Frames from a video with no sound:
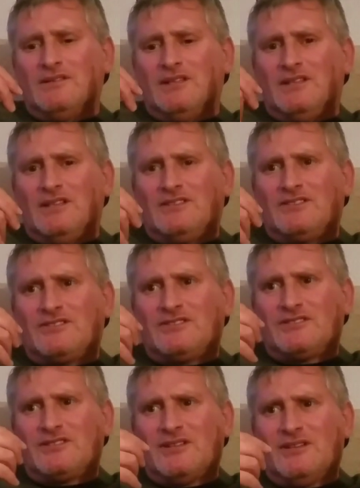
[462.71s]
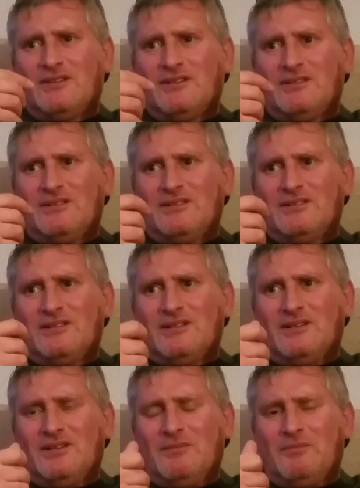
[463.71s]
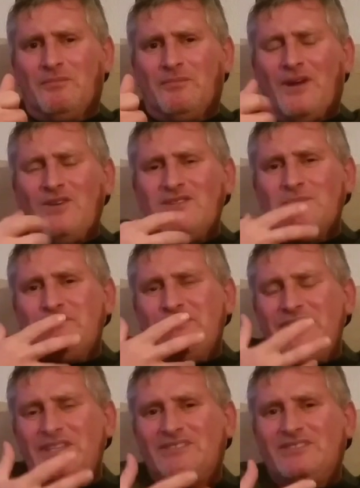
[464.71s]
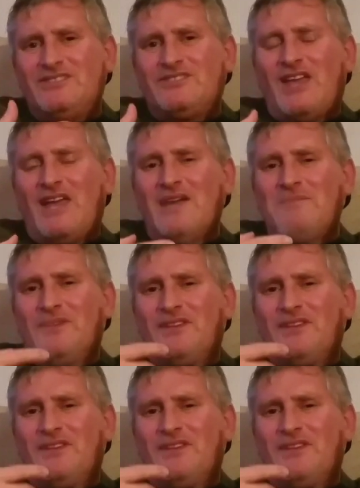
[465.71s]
it's polar breeze is there,